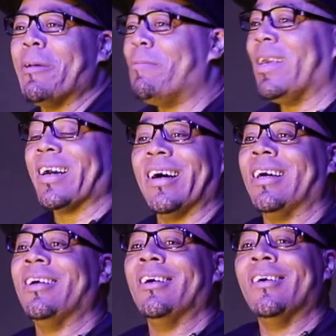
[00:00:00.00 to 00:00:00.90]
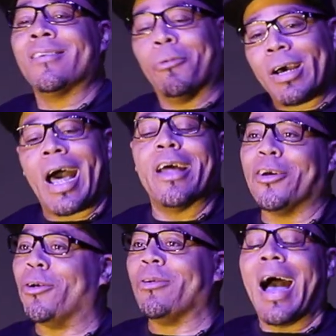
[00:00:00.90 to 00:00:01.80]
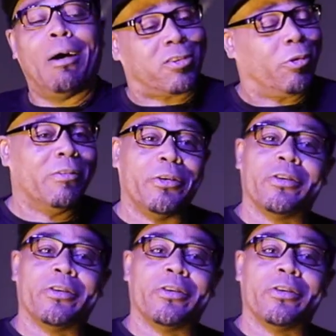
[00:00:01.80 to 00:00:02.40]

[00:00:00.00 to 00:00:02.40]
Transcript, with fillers: a BB gun. So what I do? I was 12